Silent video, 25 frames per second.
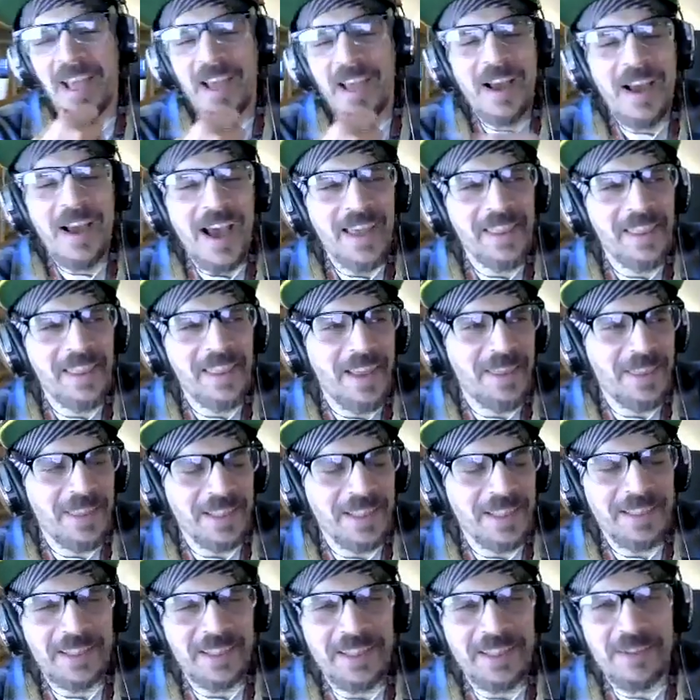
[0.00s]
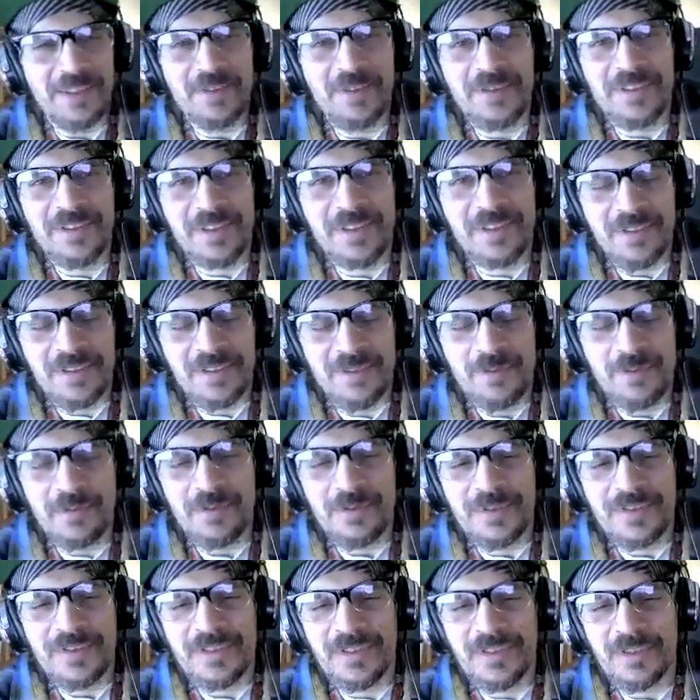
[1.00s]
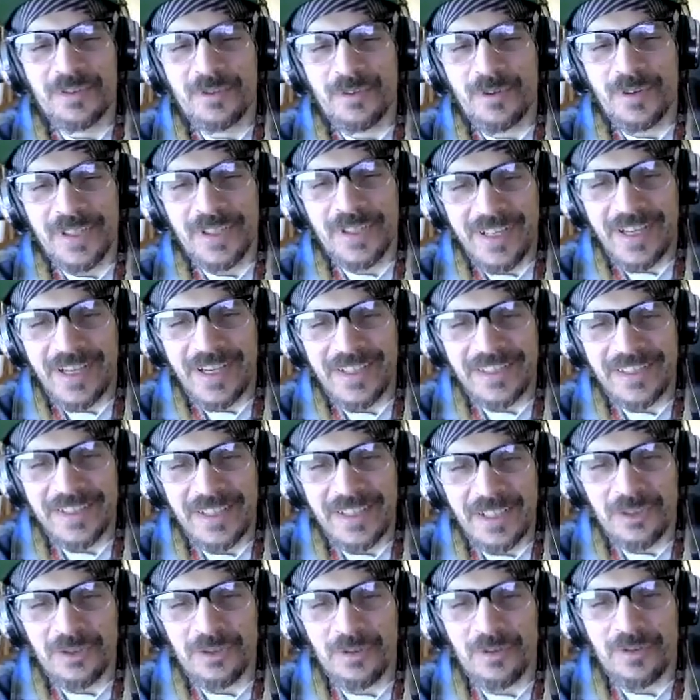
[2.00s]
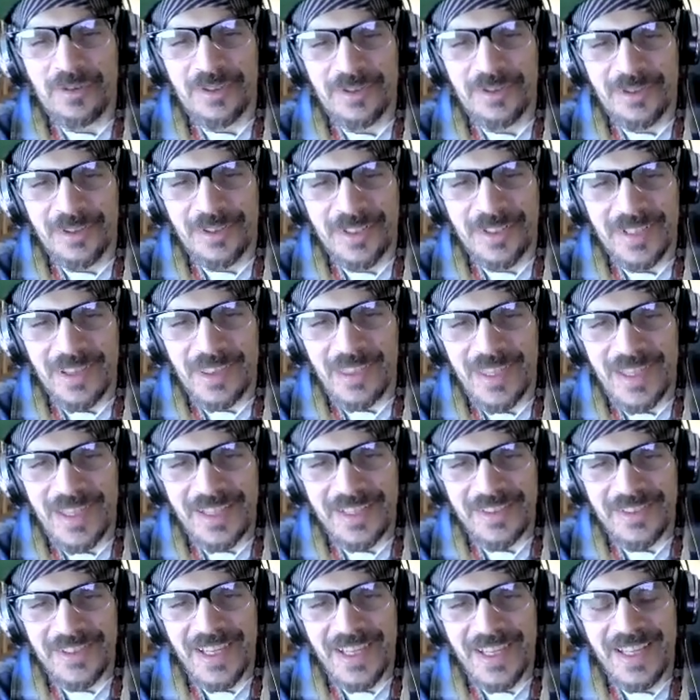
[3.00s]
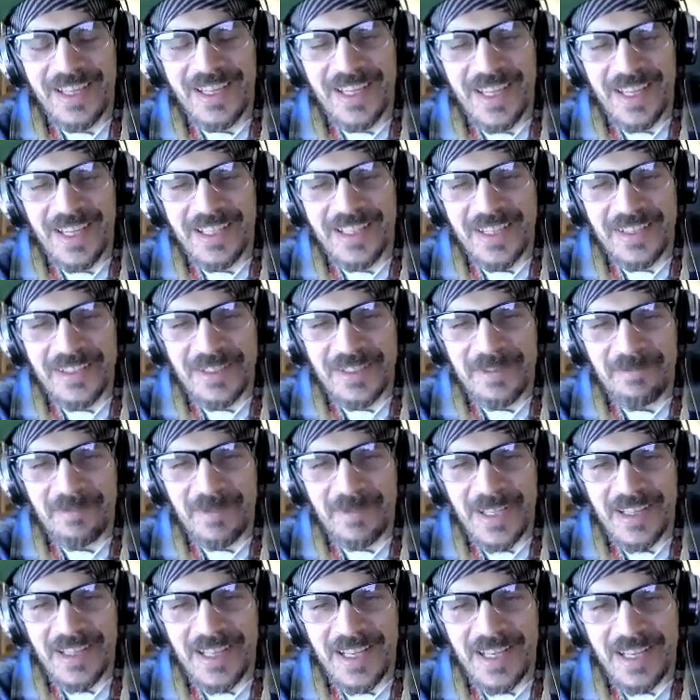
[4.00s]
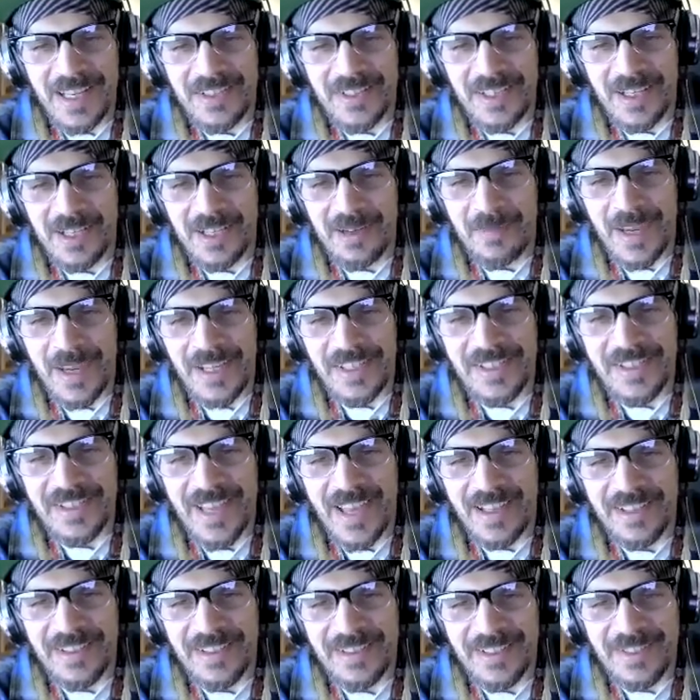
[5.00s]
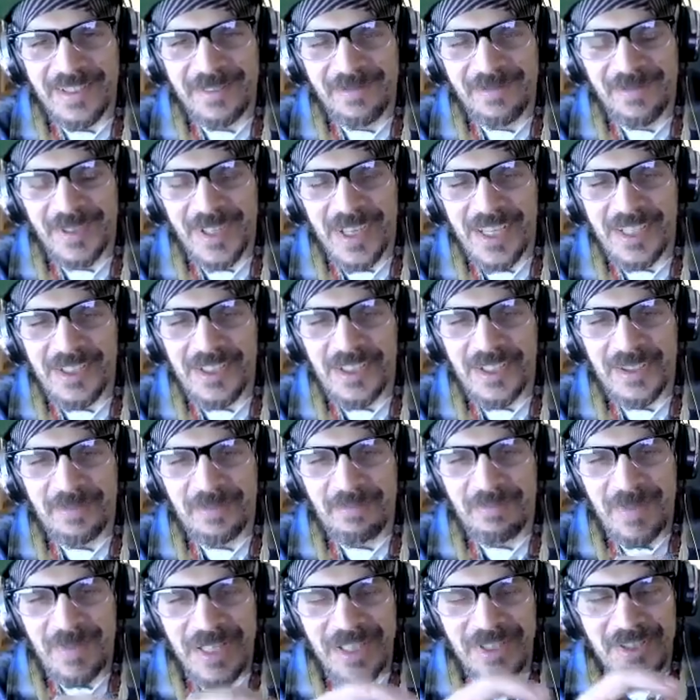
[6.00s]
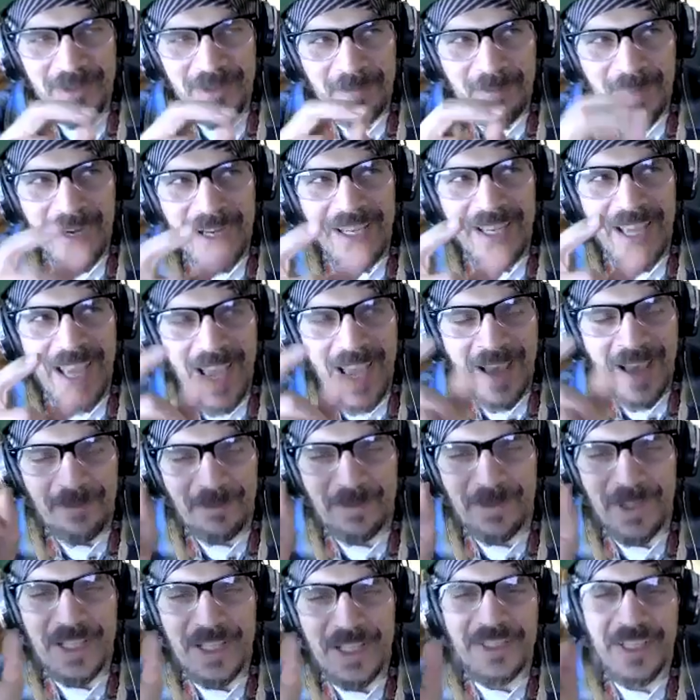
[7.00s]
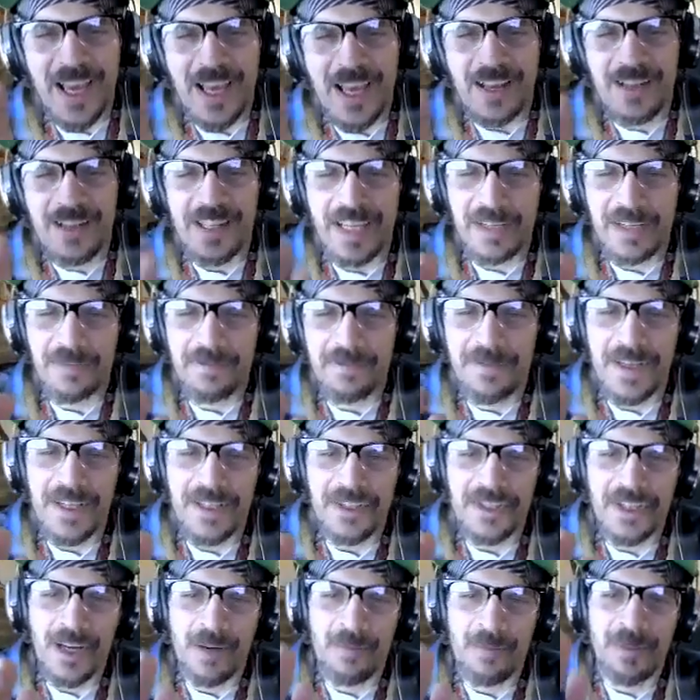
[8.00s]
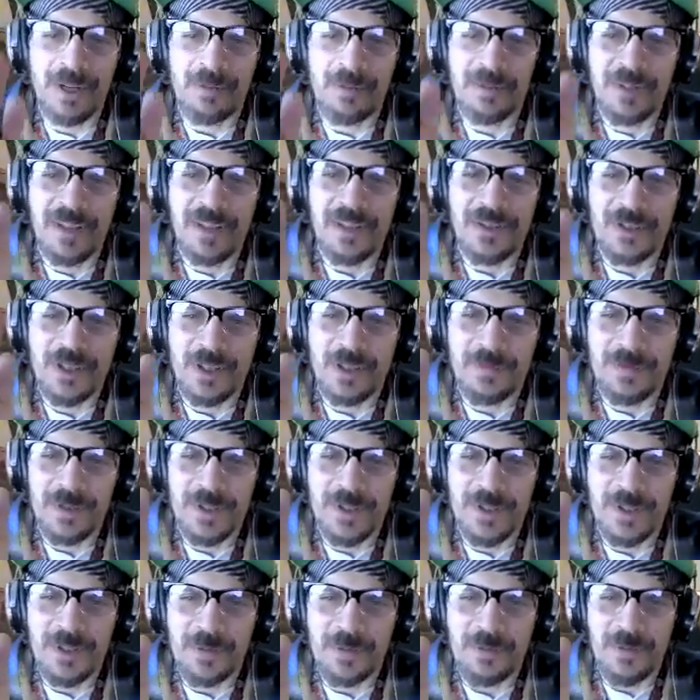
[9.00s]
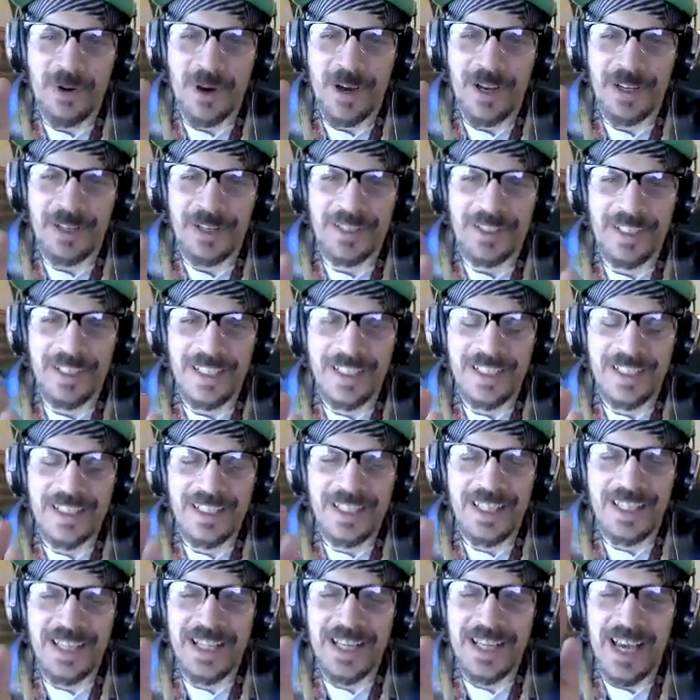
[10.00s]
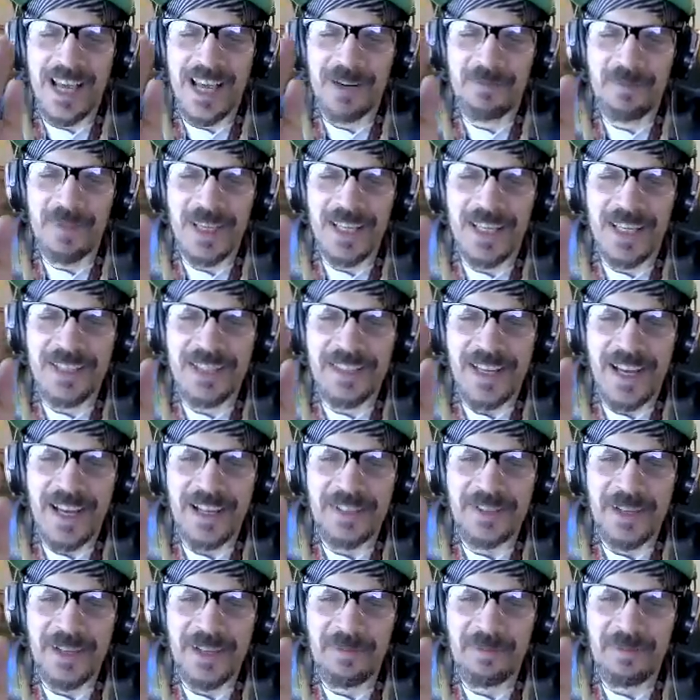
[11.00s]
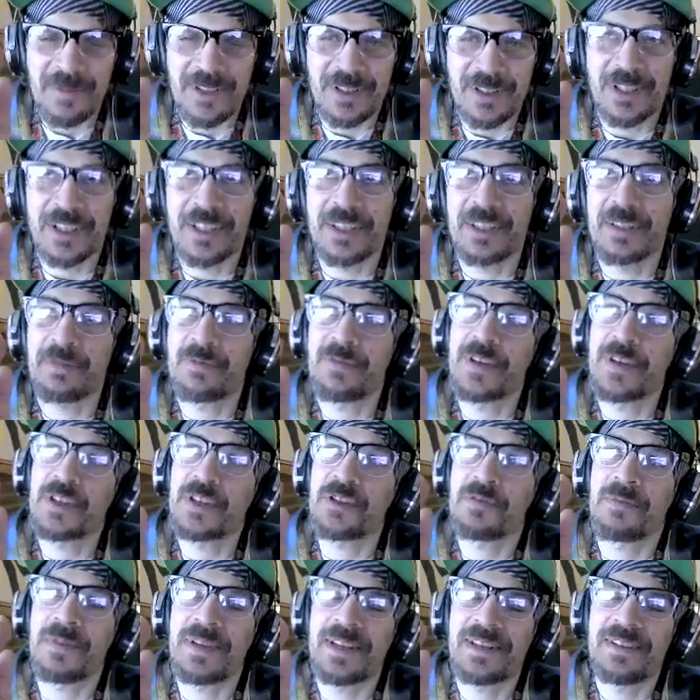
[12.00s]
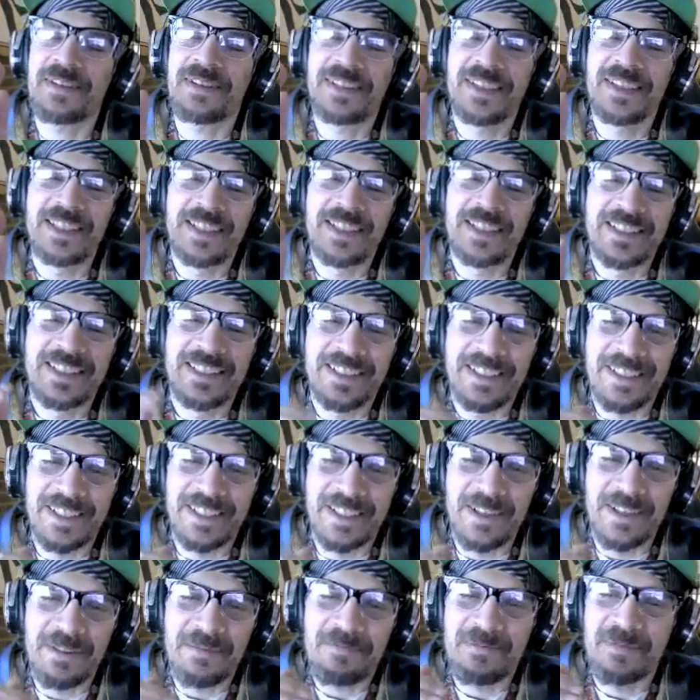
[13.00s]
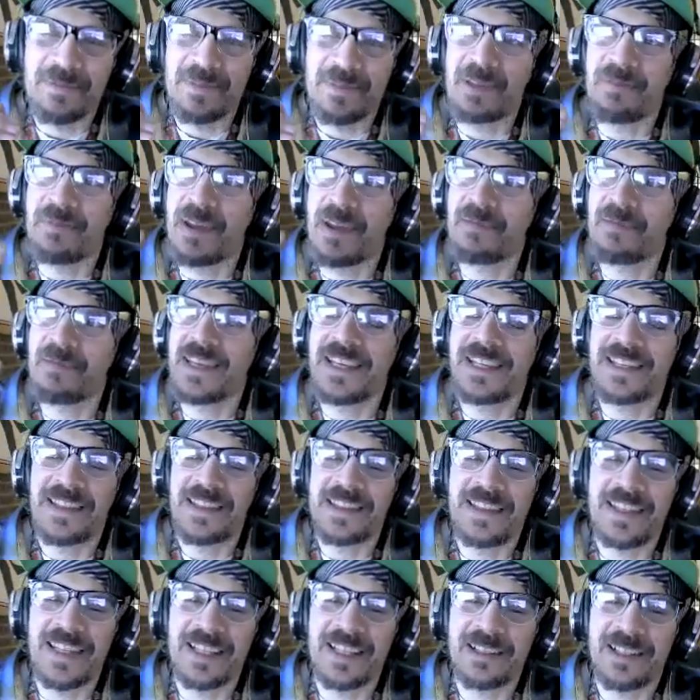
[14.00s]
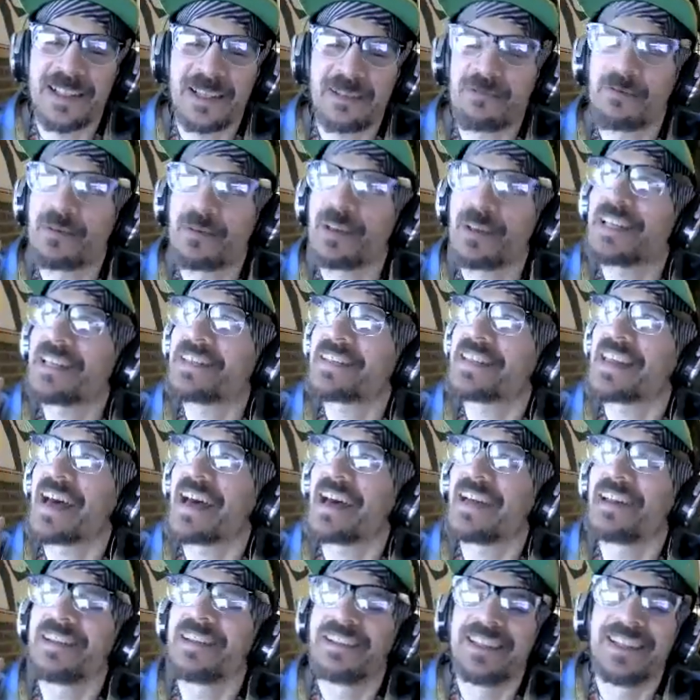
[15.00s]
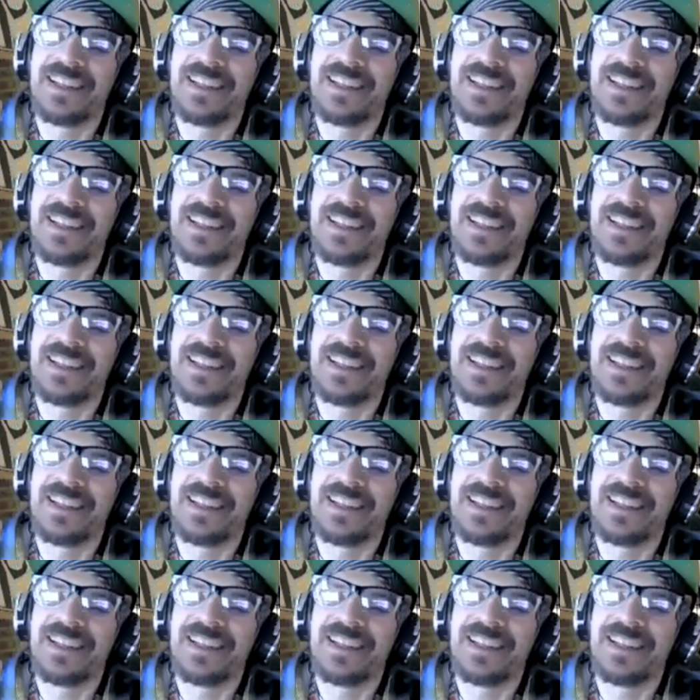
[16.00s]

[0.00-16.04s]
I think that there's tools to shortcut and short circuit things. It doesn't mean that it's going to make sense. It just means you might have, it's kind of like a fish coming up to the surface of the water. He can kind of peek his eyes up and look at the fisherman, you know, and maybe he can think like, what is that?